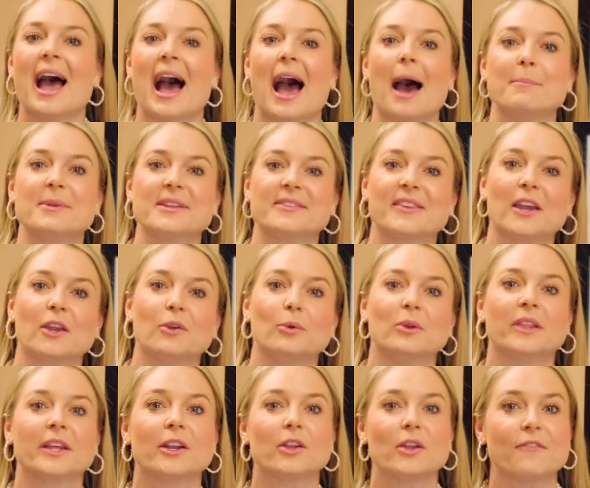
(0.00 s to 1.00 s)
I'm gonna tell you a
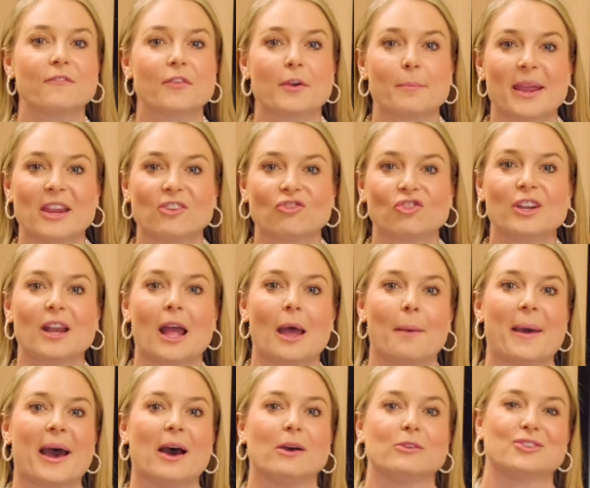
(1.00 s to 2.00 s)
little information
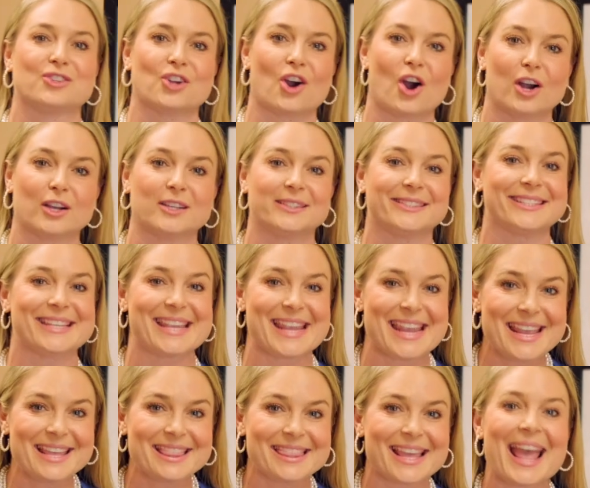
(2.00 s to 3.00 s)
about dog
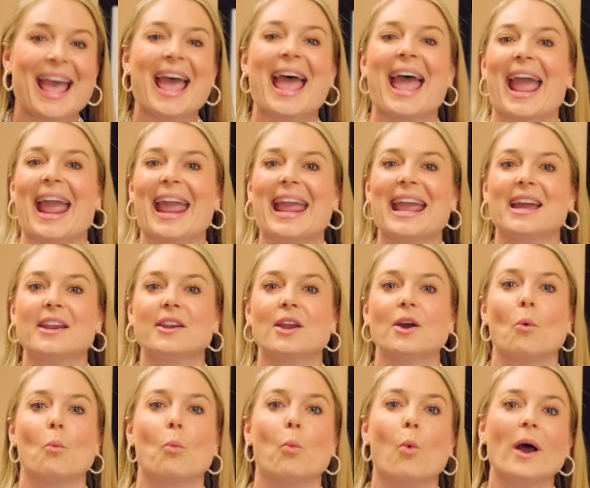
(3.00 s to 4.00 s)
teeth and
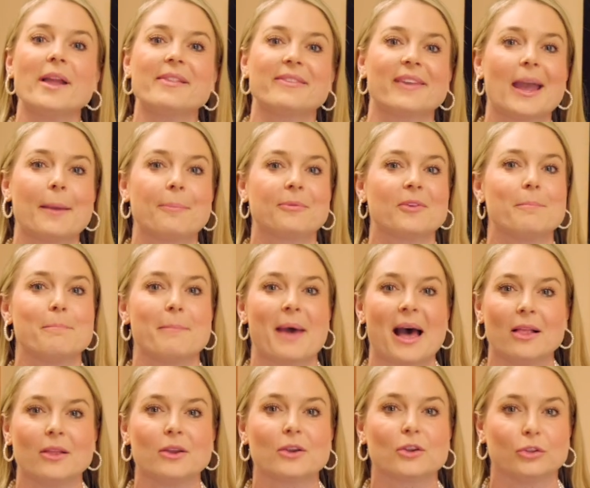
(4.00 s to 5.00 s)
what types of
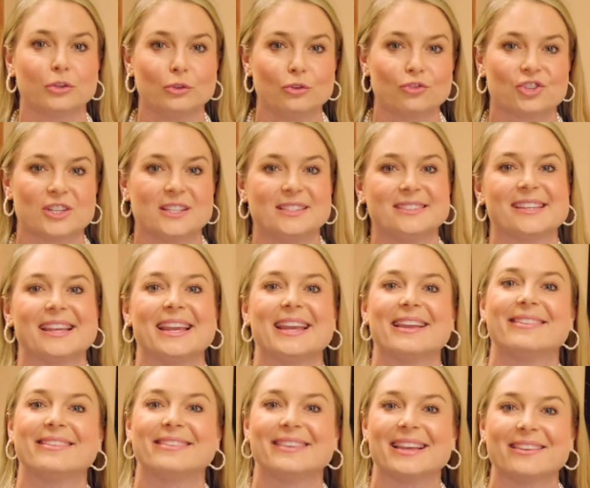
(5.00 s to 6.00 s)
malocclusions
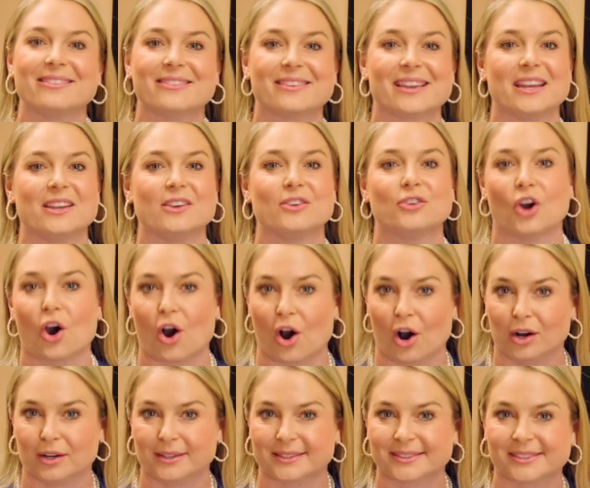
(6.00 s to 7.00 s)
exist in
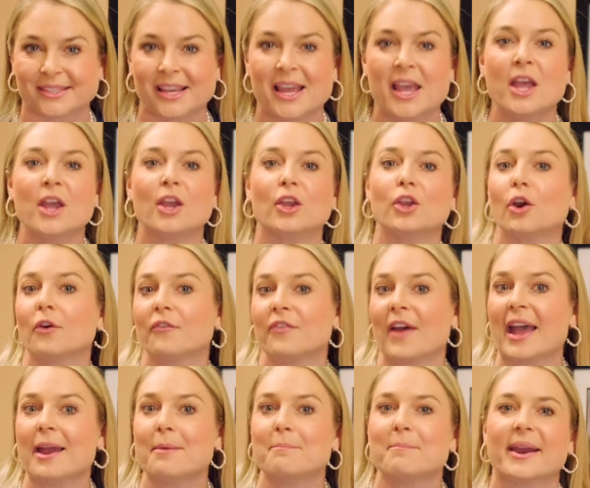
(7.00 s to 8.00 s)
dogs. Your
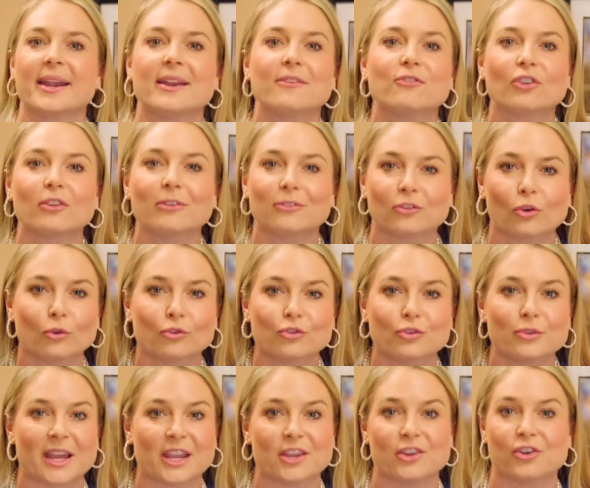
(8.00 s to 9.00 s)
vet might have just told you
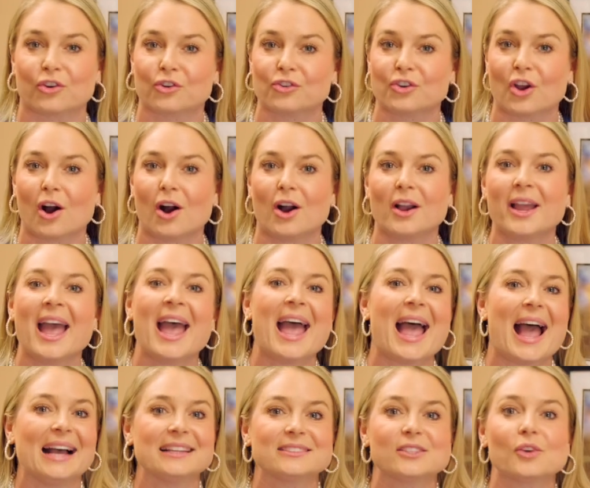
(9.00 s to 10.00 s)
that your dog
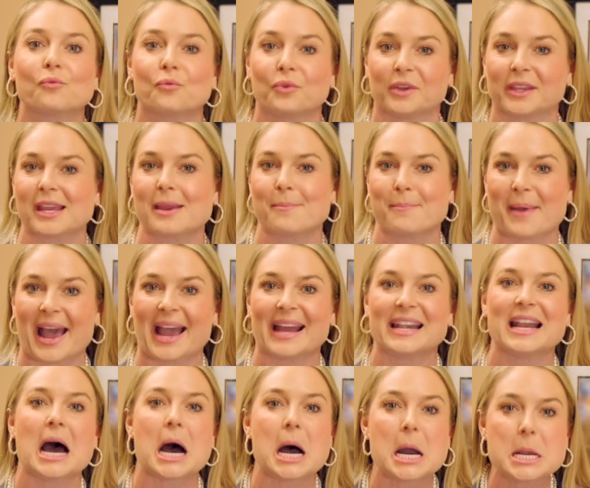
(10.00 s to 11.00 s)
has a really bad
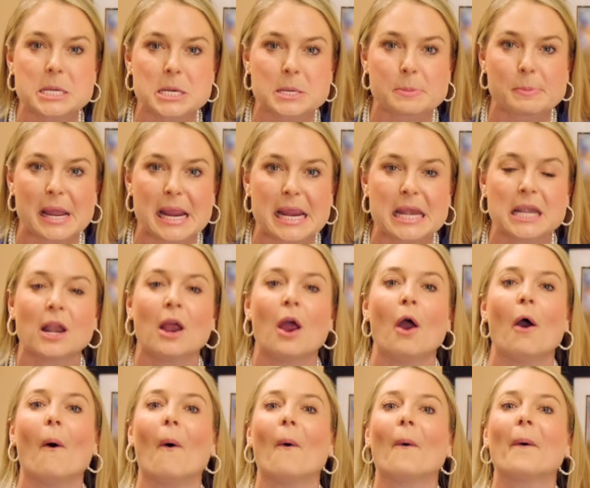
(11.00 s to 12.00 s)
underbite
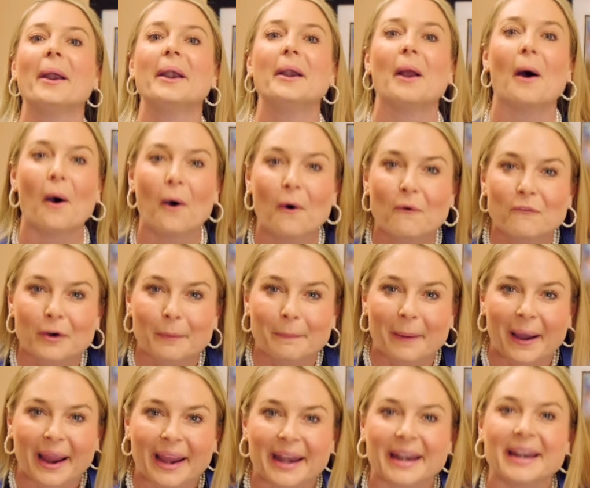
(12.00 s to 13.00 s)
or an
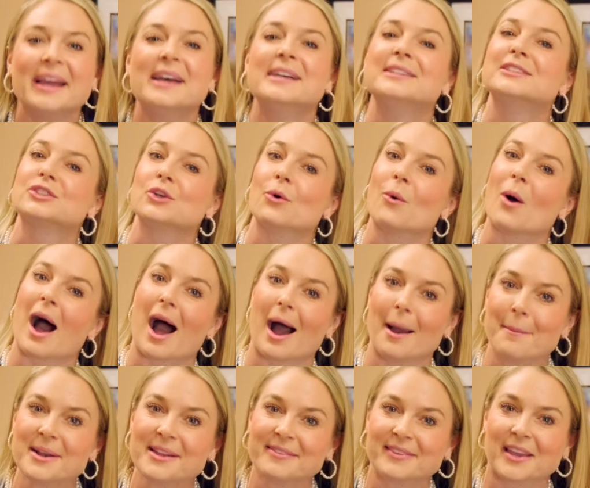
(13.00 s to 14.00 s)
overbite. So
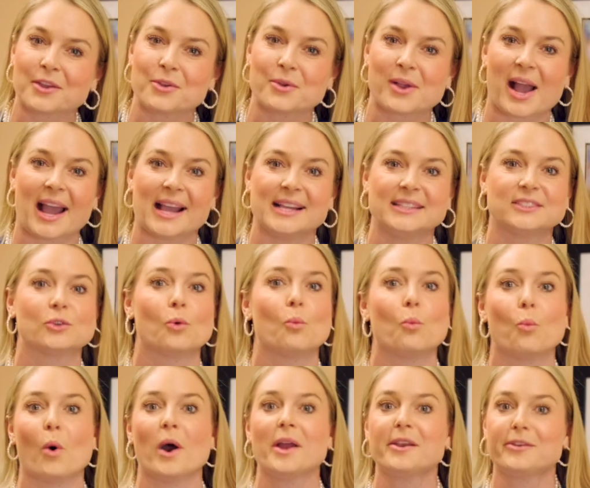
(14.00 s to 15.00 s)
I'm gonna tell you guys
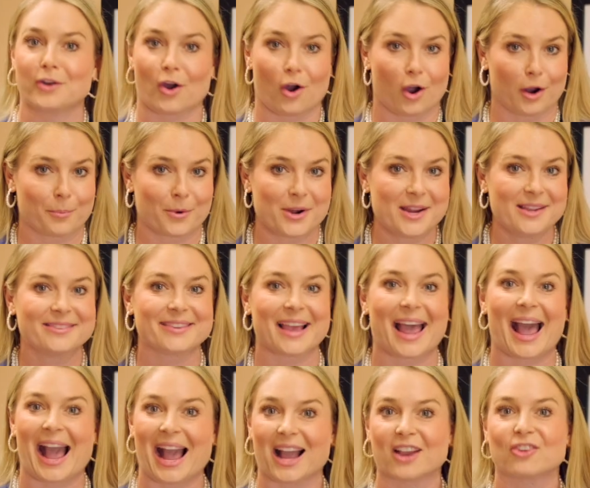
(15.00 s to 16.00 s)
what dog breeds
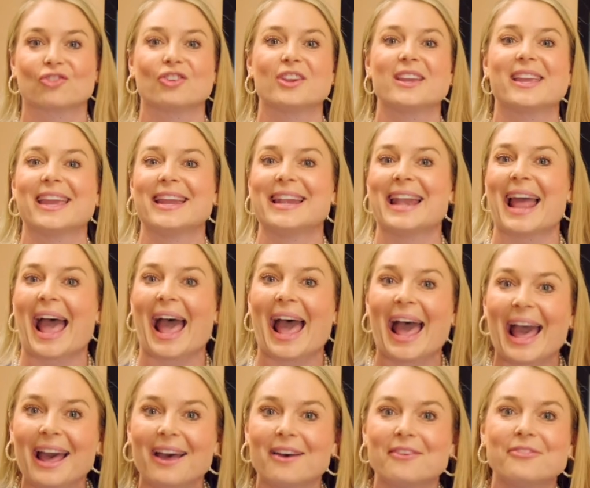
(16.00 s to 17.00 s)
actually can
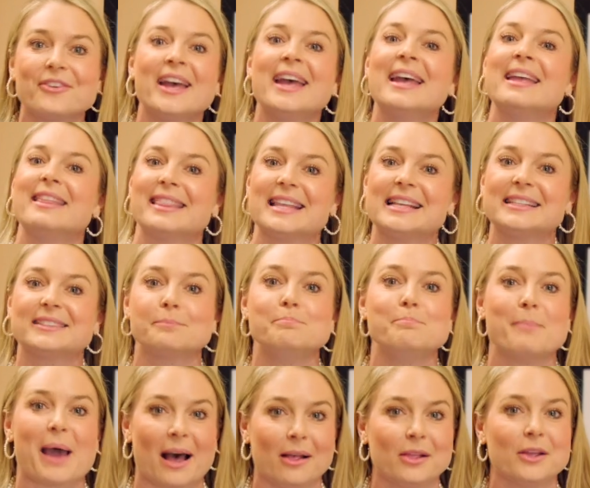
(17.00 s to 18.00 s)
have these
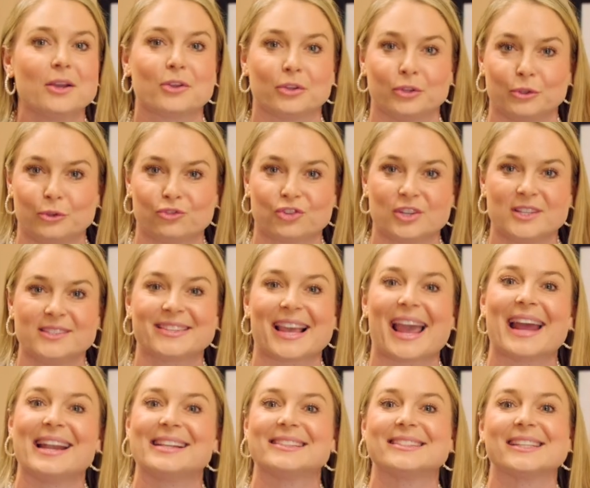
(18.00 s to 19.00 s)
malocclusions
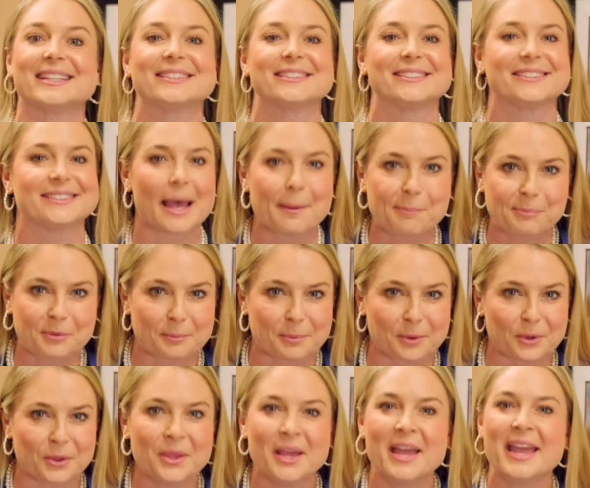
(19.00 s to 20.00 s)
and it's
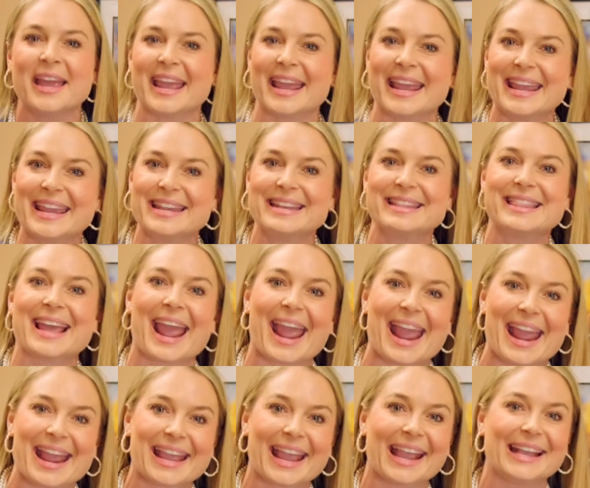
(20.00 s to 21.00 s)
acceptable in the
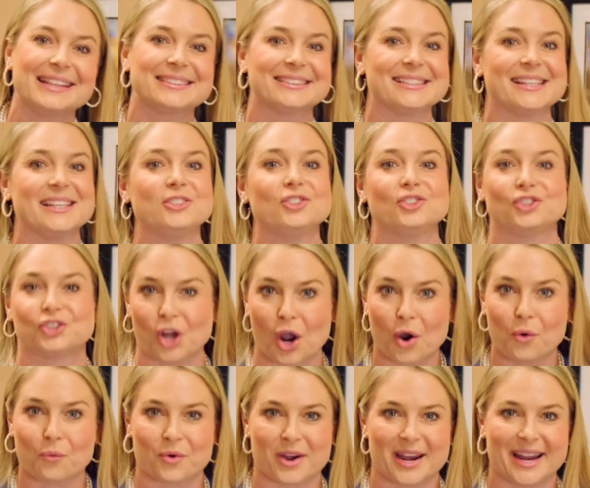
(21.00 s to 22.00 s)
AKC
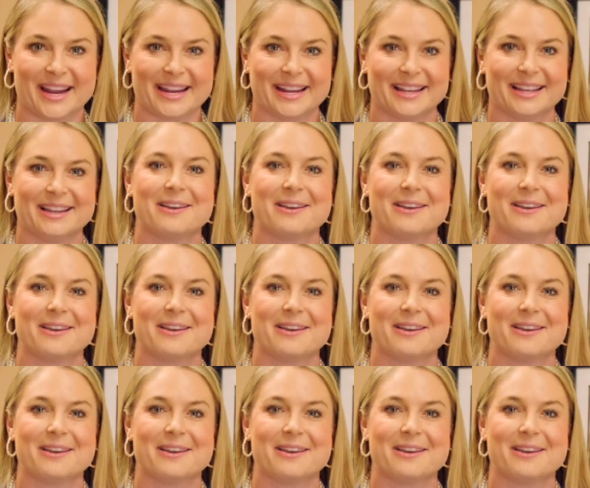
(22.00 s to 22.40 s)
show ring.